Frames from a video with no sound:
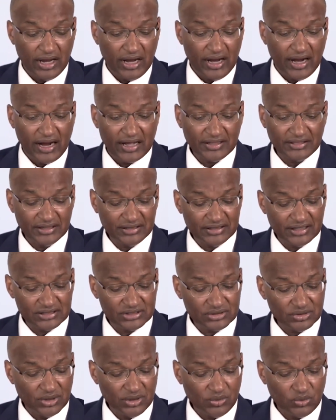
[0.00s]
I think that's
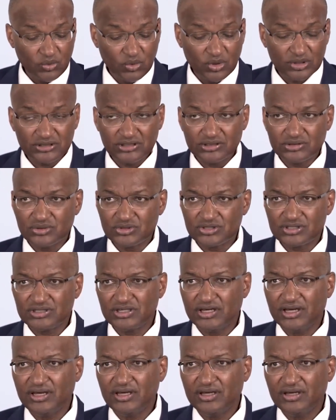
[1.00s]
all I wanted to
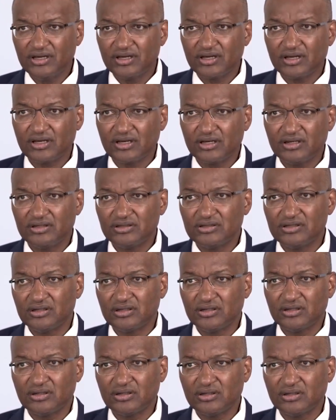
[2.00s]
say, and
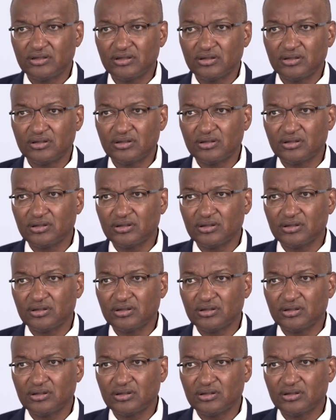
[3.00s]
the